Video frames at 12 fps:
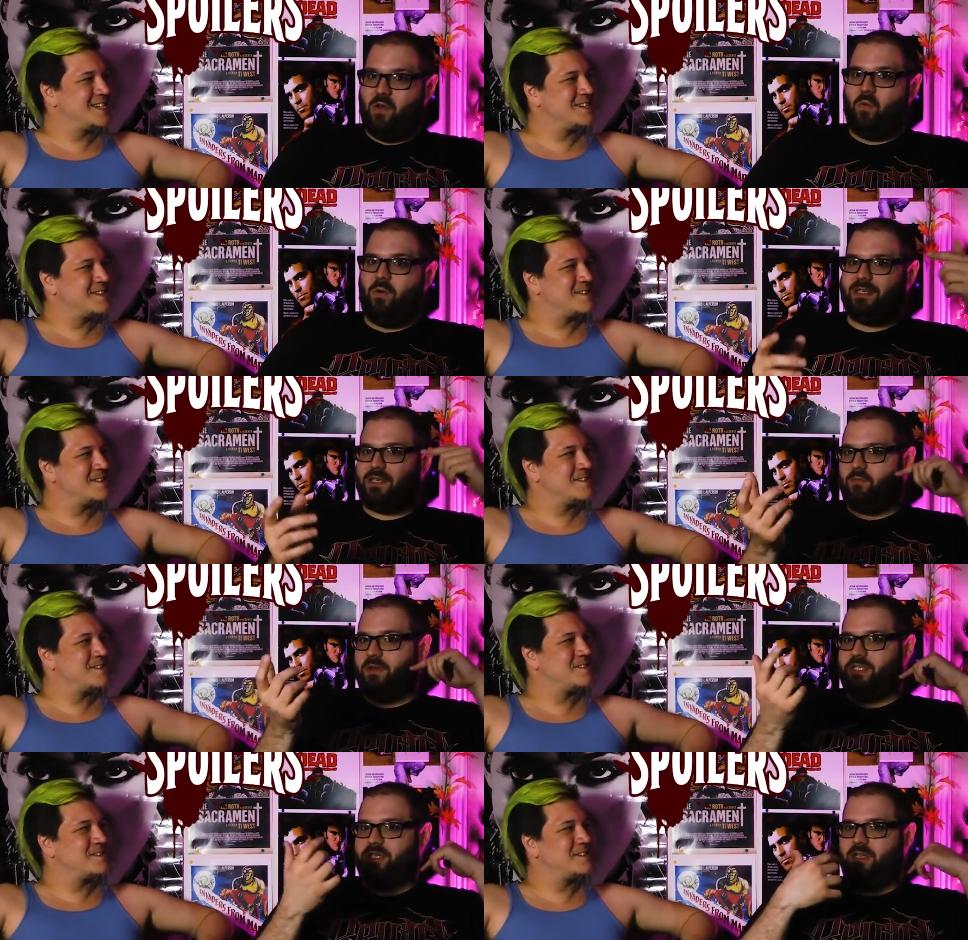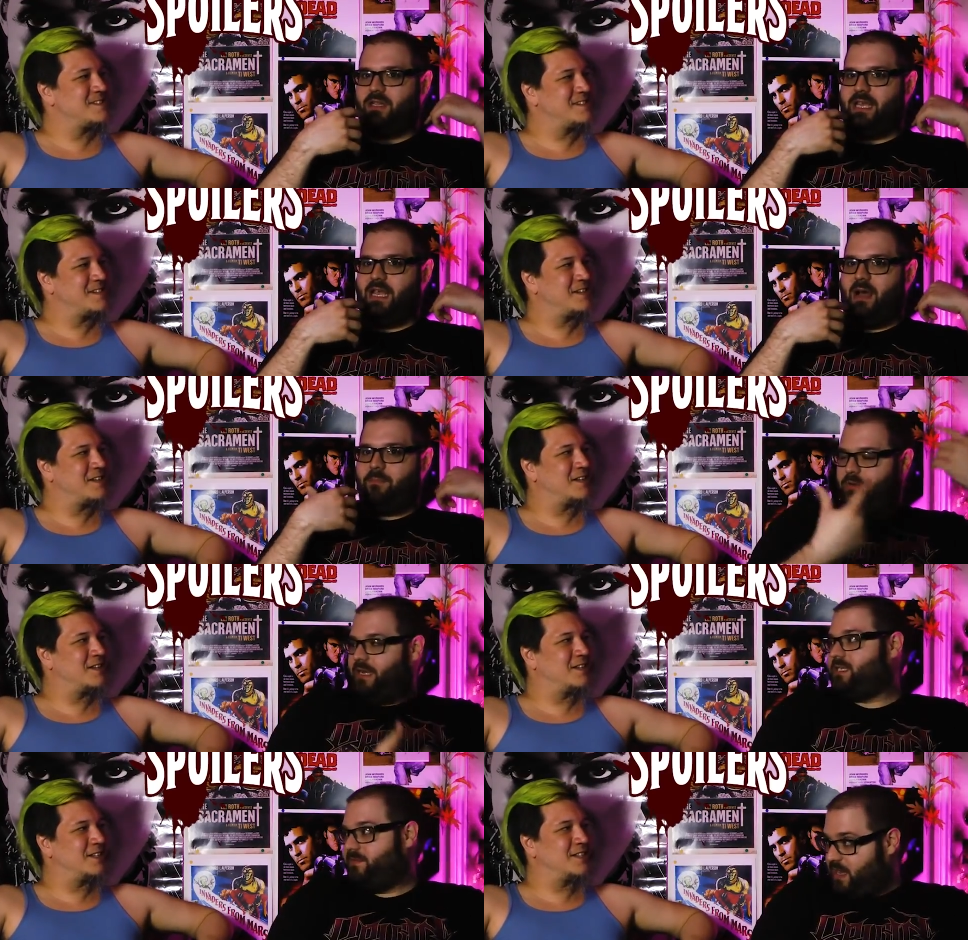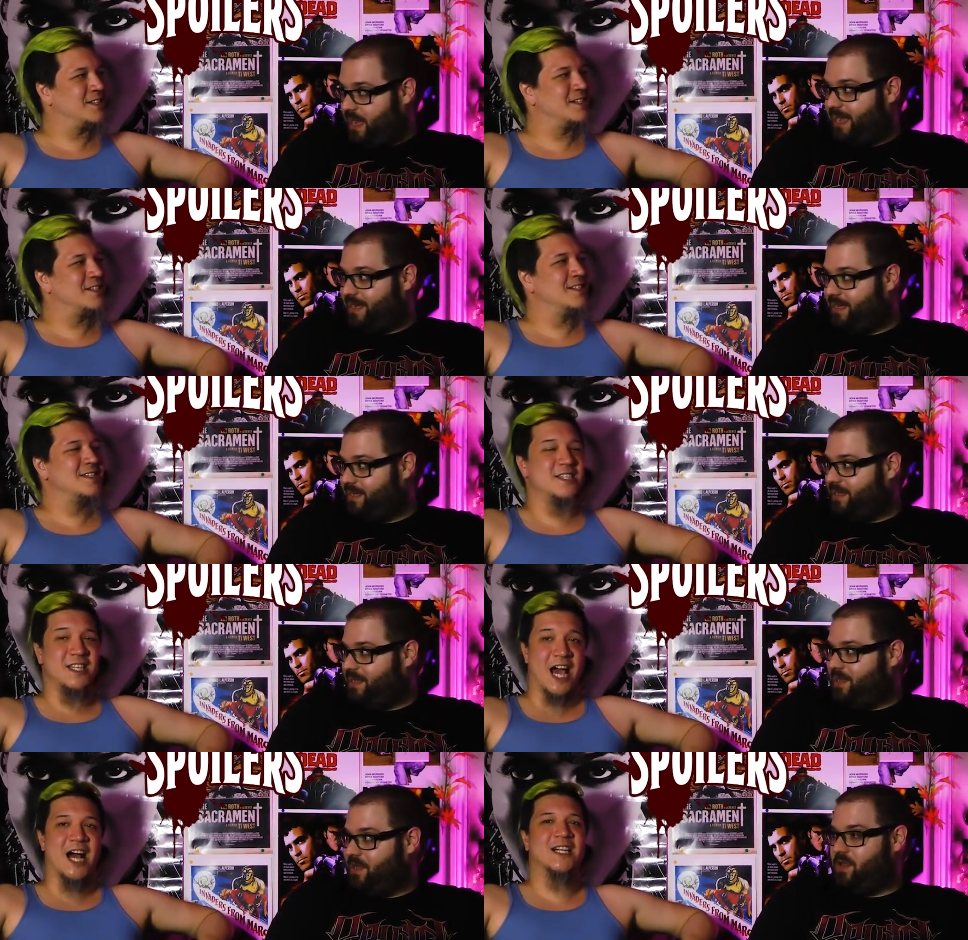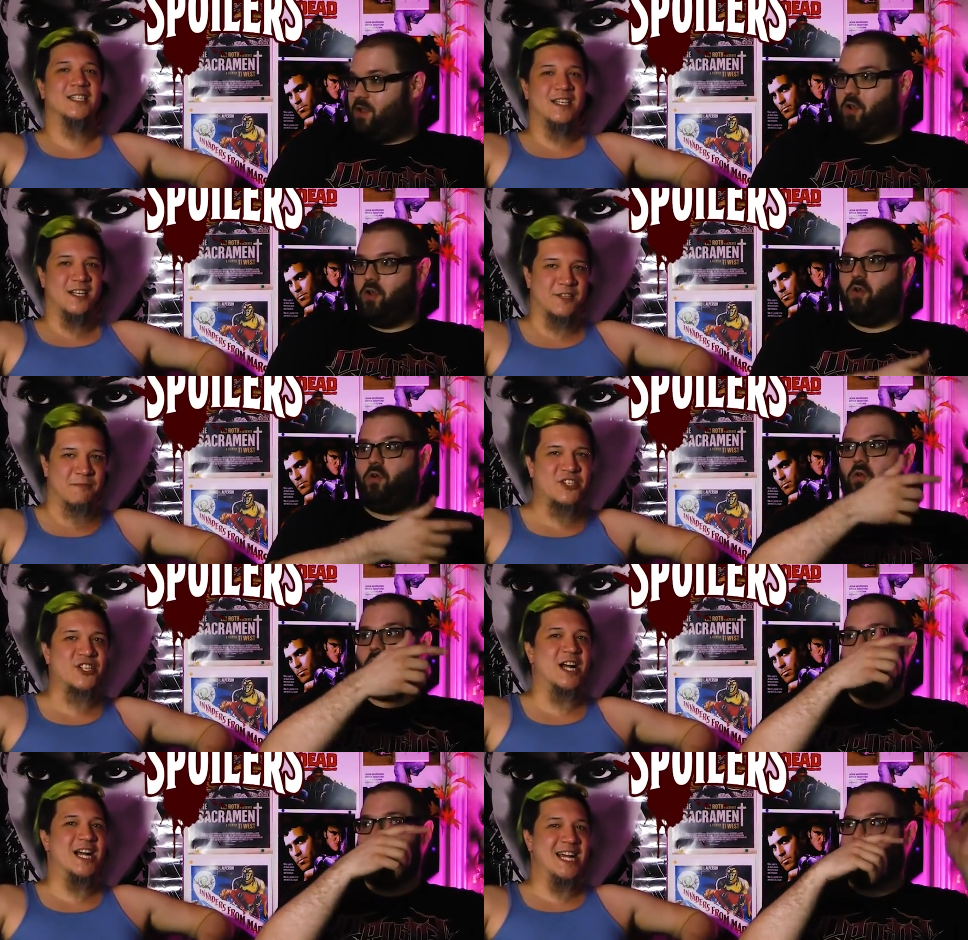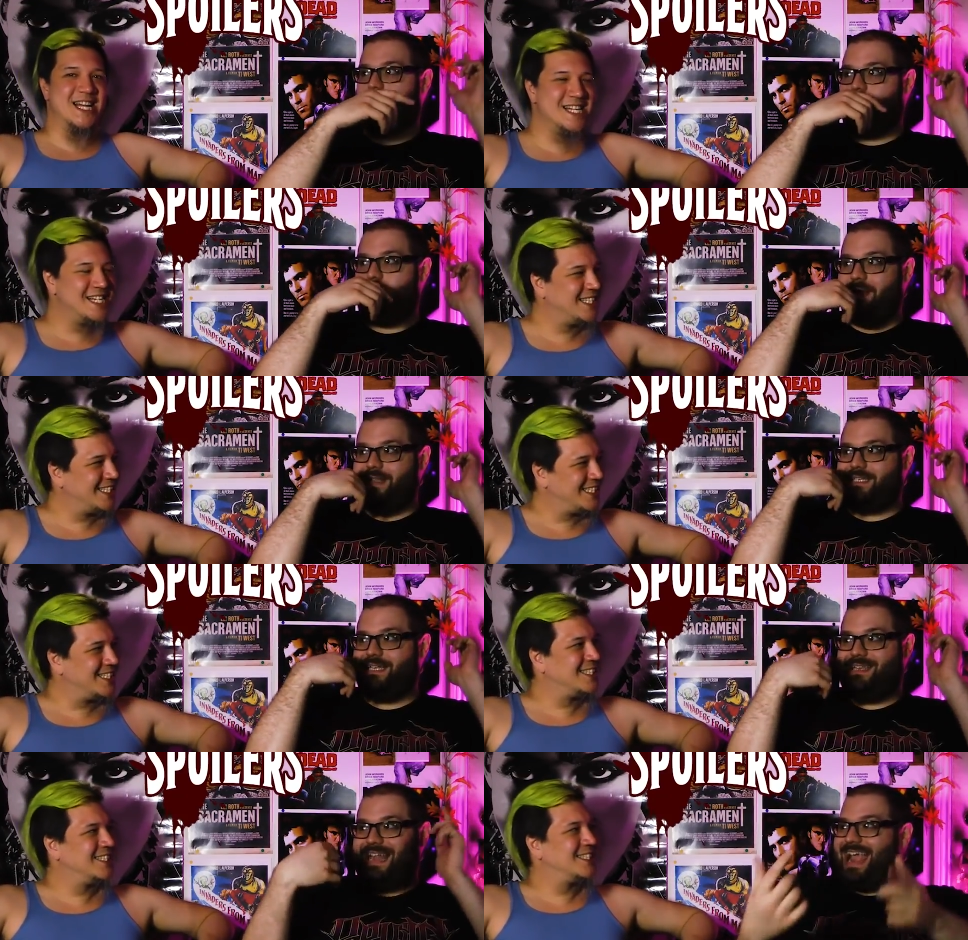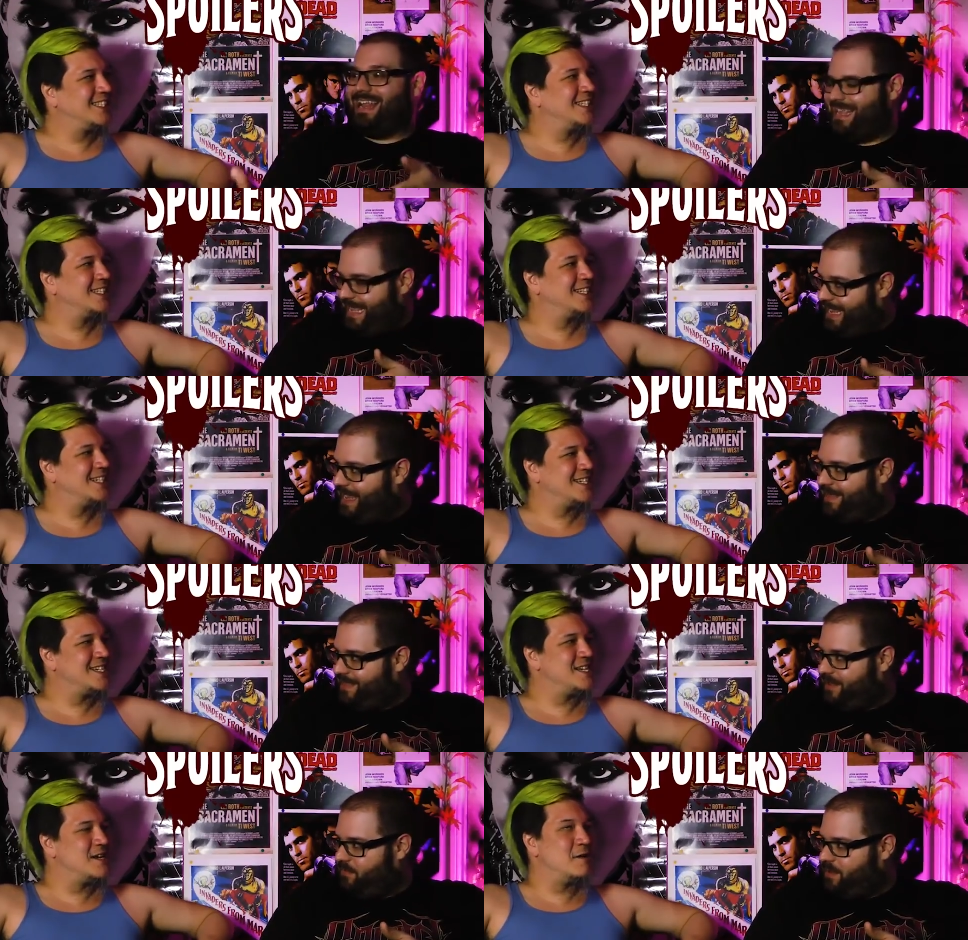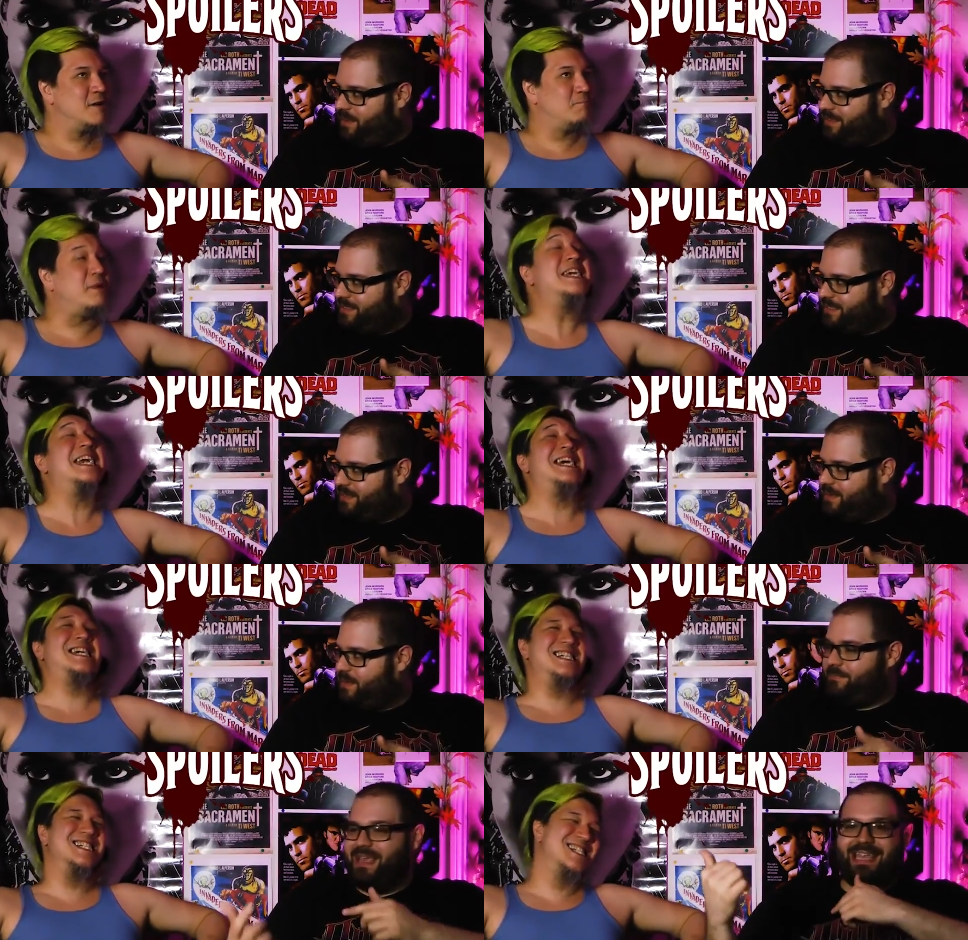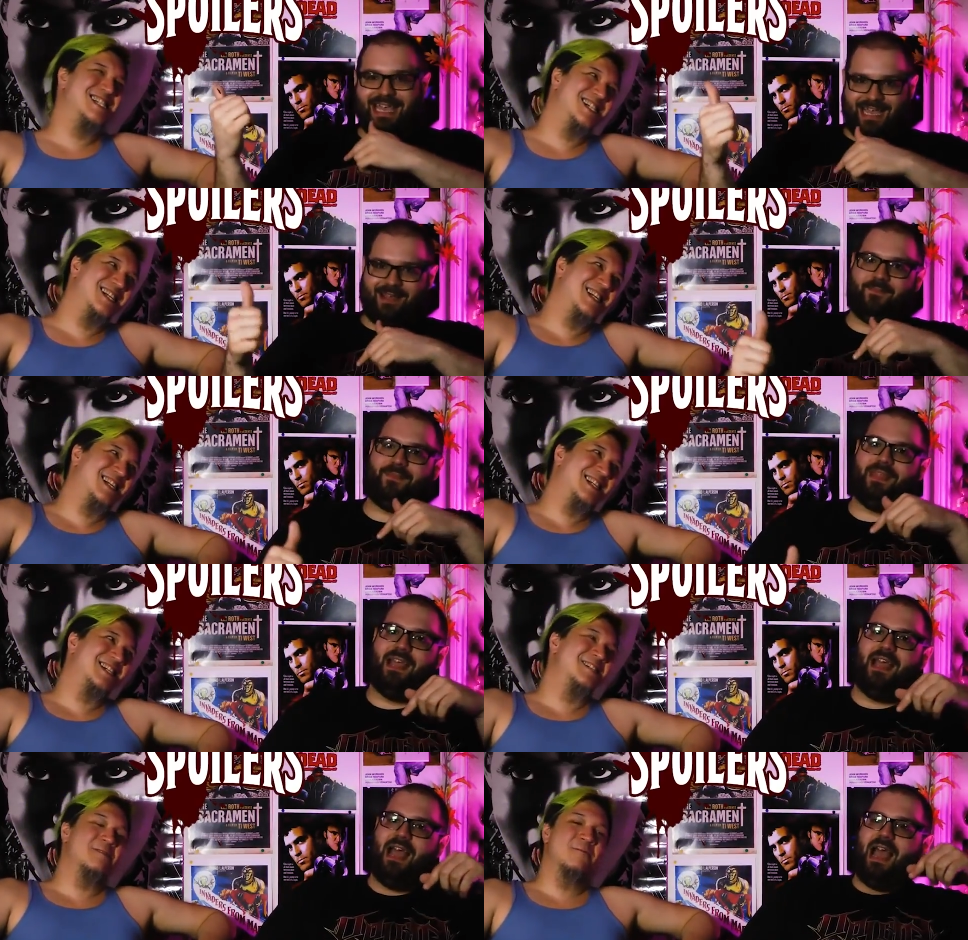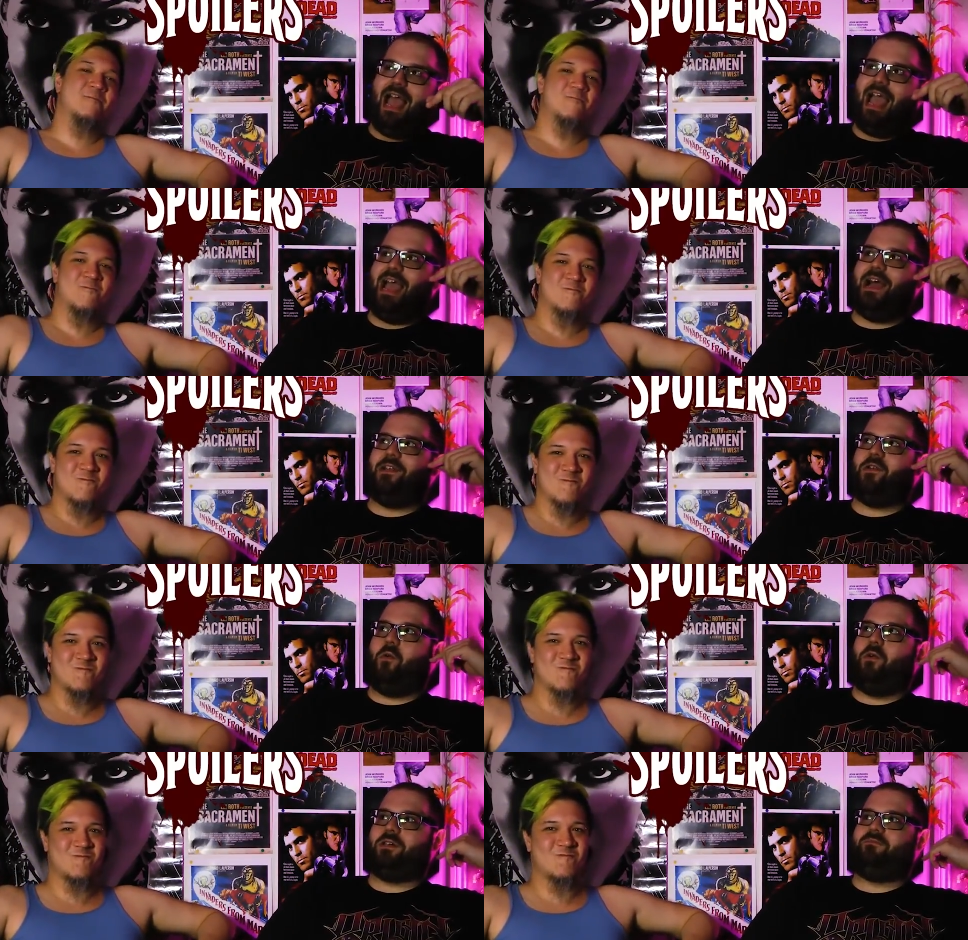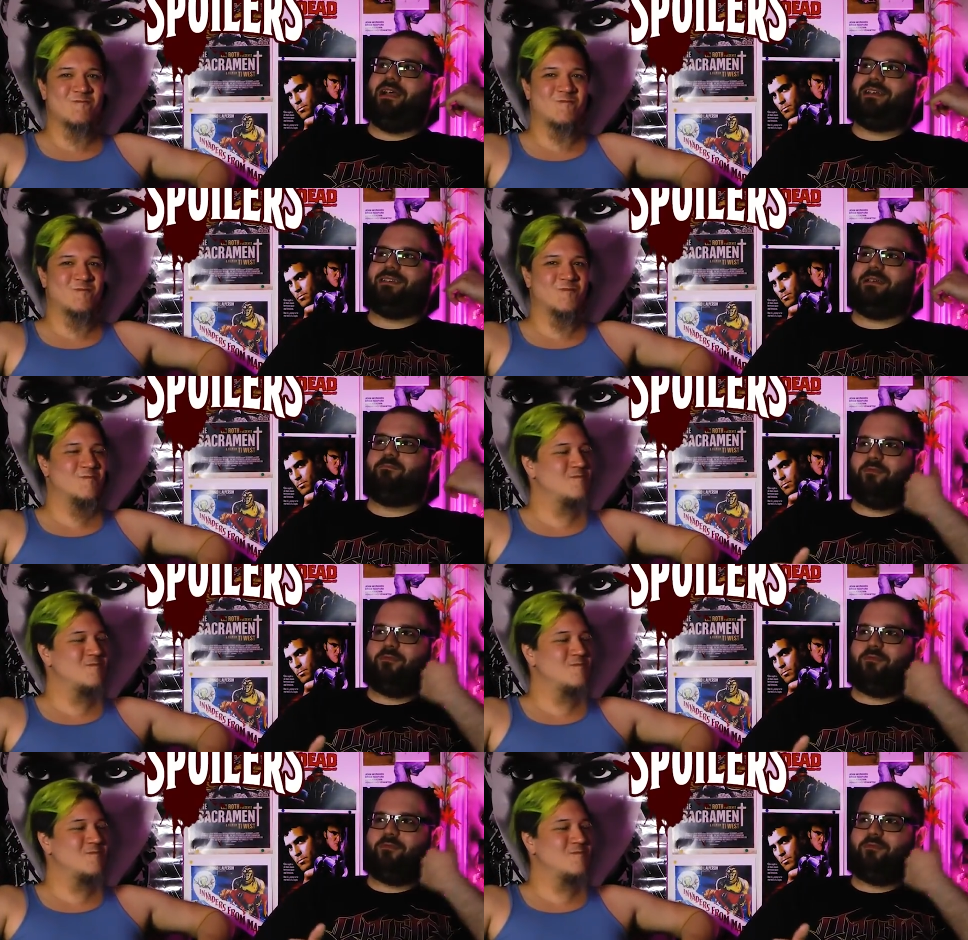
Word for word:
Speaker 1: was originally a priest of God.
Speaker 2: Yeah, he's who, a missionary
Speaker 1: who went to Nanking, I think it was Peking, Peking, and was basically